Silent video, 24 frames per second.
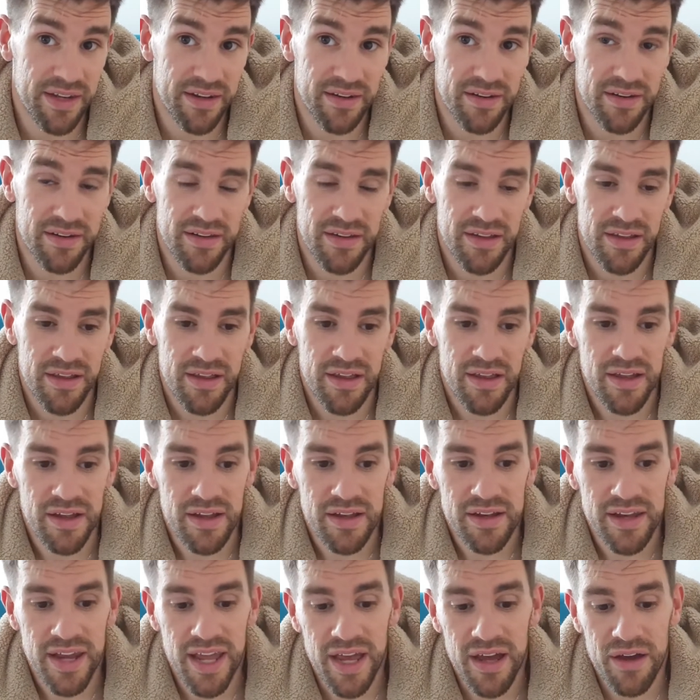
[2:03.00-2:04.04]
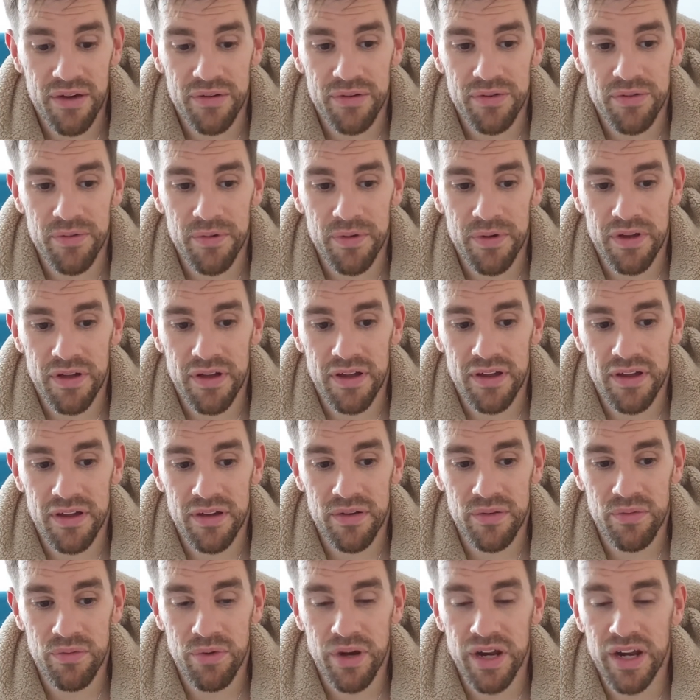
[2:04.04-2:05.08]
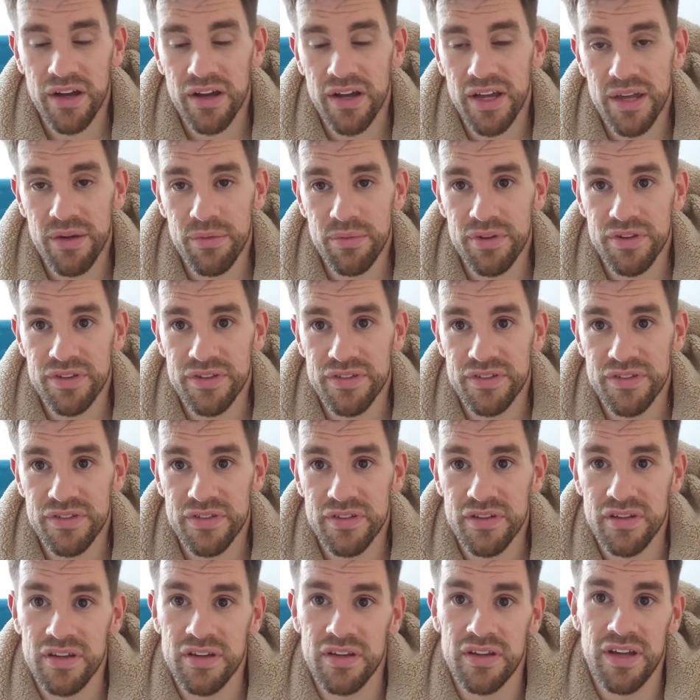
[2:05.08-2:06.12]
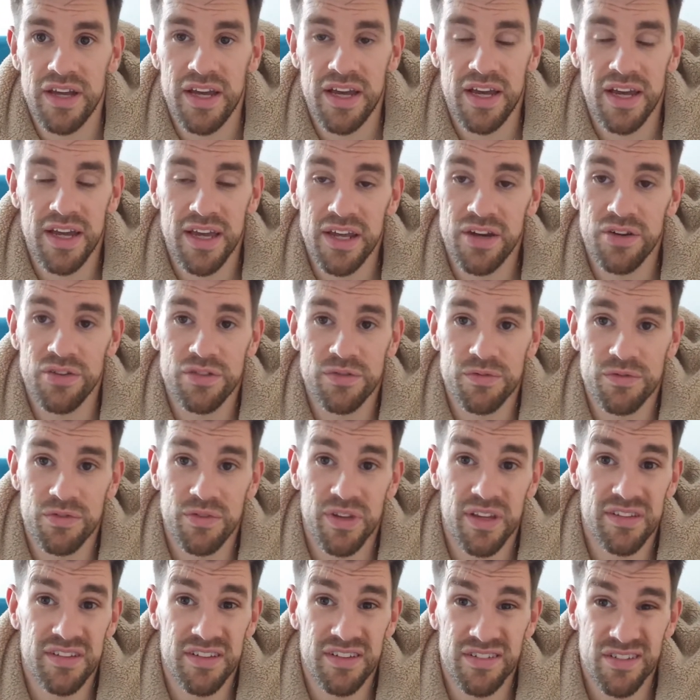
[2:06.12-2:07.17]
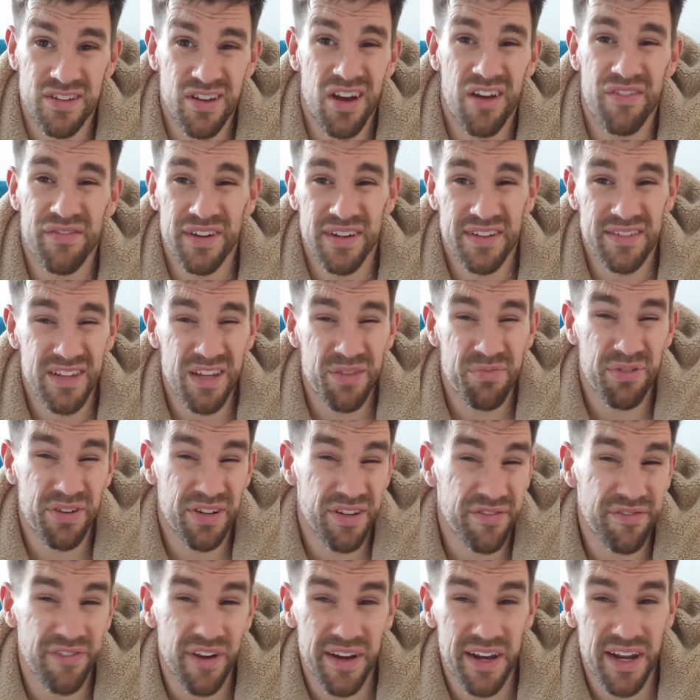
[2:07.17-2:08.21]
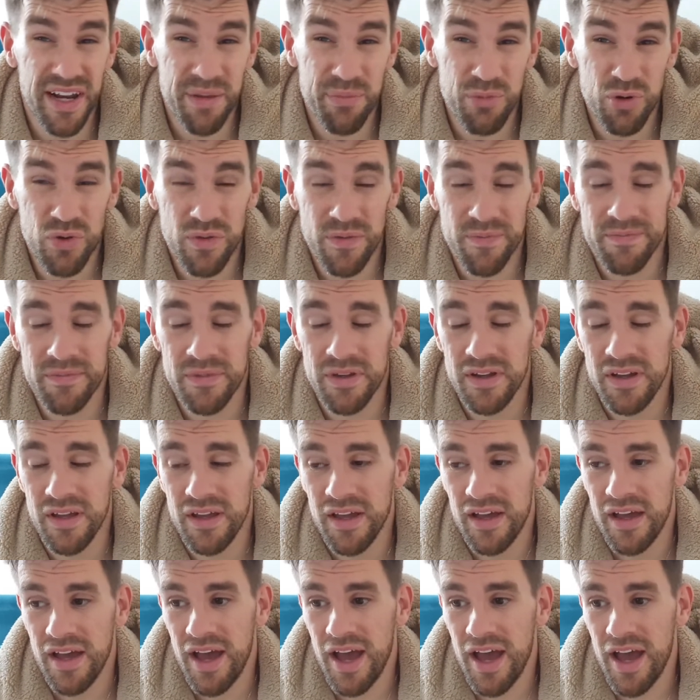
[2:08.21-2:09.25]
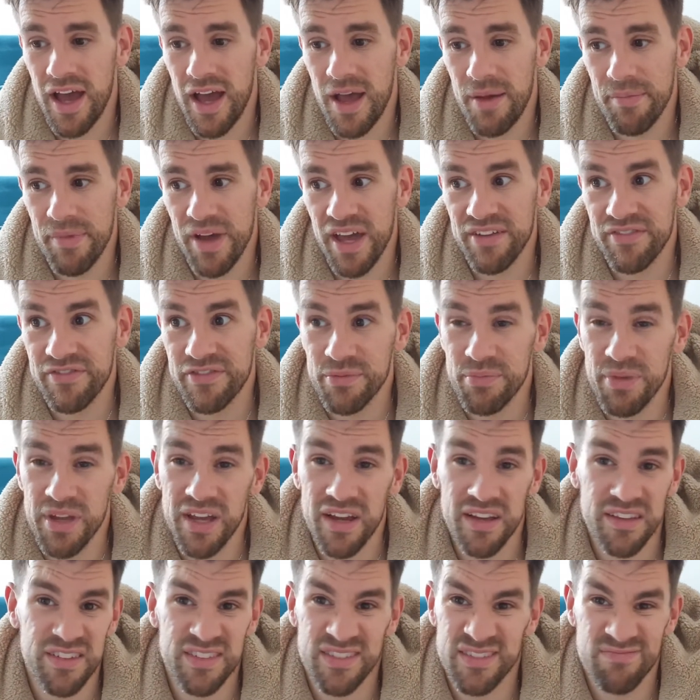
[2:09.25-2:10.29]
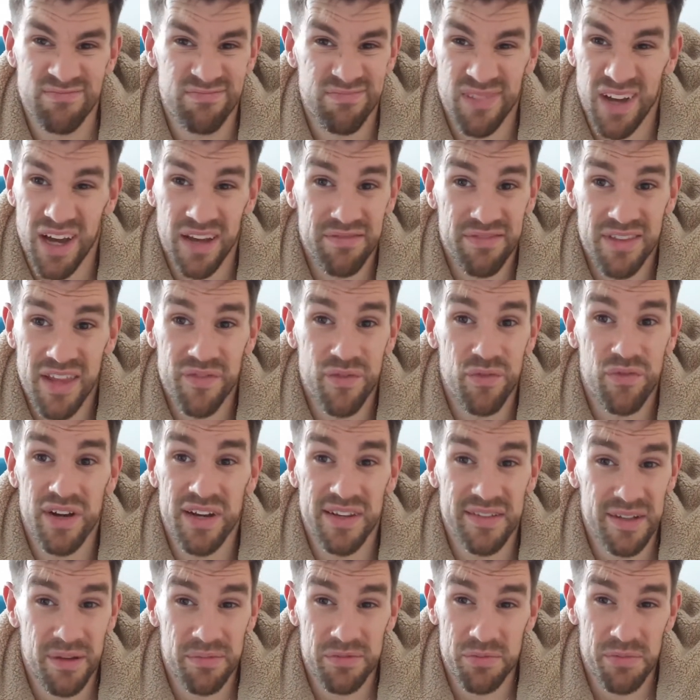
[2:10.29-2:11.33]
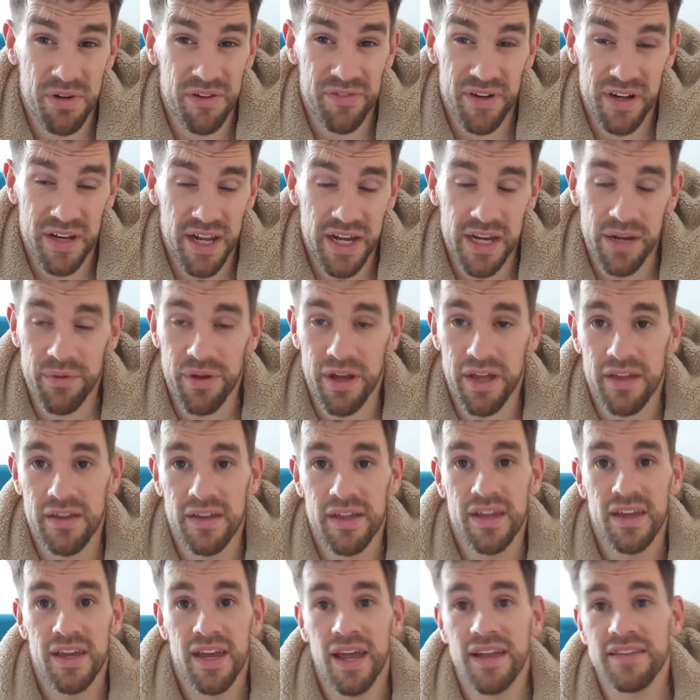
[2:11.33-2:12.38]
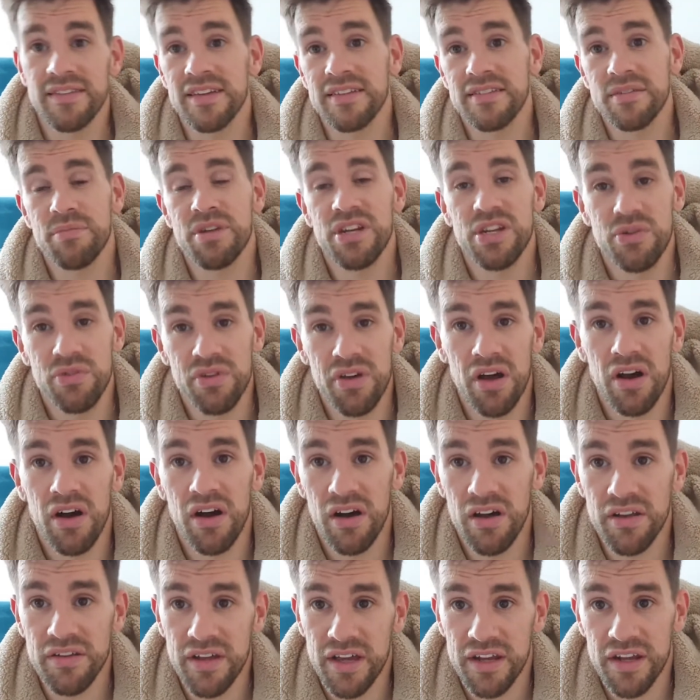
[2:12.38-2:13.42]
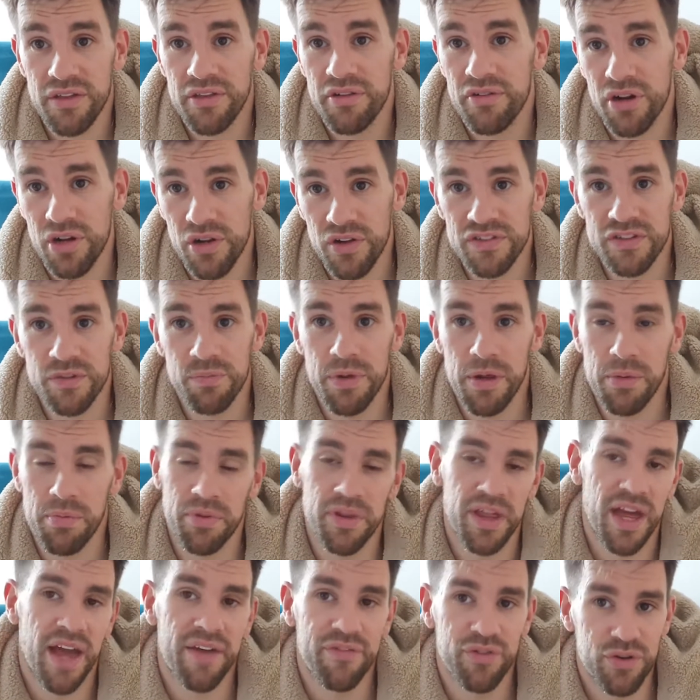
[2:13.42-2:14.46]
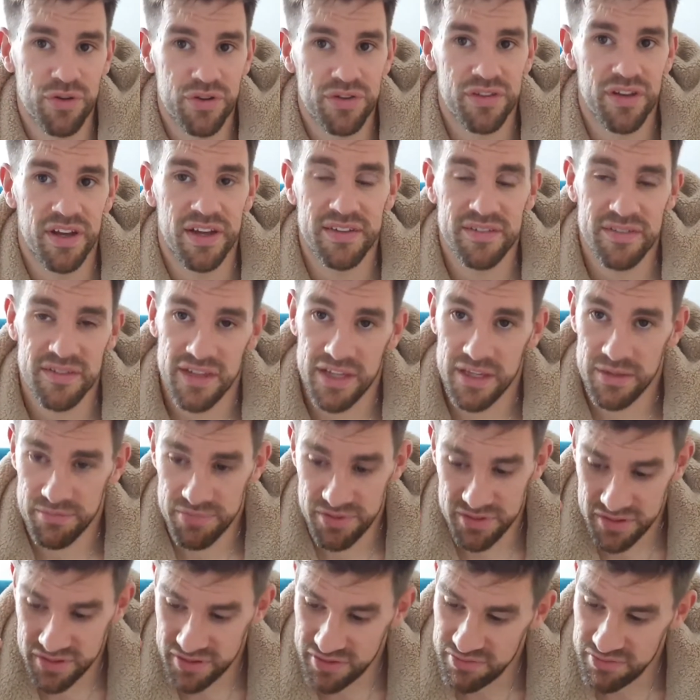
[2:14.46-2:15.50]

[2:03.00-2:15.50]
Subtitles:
in. Now, when I was in hospital, they said you can't really sleep on your front anymore. And for me, I'd never really slept on my front anyway. It doesn't mean you can't. I know there are lots of people that have a good night's sleep